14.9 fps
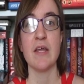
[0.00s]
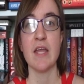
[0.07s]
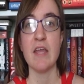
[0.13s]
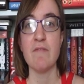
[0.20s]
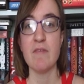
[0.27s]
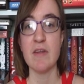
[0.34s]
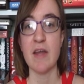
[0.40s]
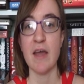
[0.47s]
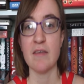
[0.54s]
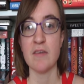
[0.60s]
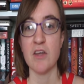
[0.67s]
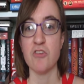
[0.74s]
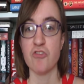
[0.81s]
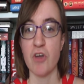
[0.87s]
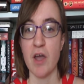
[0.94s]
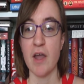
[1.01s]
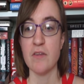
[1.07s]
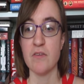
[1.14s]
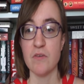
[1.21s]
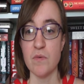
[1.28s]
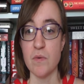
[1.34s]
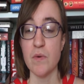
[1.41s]
even as I try
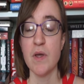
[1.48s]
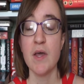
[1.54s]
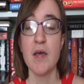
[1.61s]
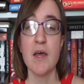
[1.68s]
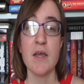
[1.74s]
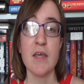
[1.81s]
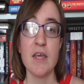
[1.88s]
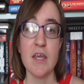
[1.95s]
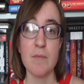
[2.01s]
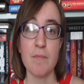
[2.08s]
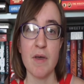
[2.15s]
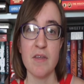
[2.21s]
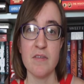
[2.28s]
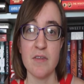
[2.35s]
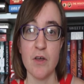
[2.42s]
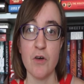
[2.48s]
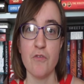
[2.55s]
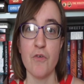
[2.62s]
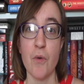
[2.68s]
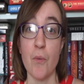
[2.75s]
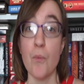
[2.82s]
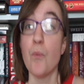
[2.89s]
to keep myself
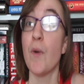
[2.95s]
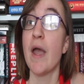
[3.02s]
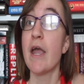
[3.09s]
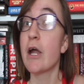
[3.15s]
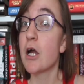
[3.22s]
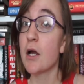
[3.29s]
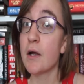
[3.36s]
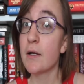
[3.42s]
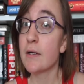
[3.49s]
aware.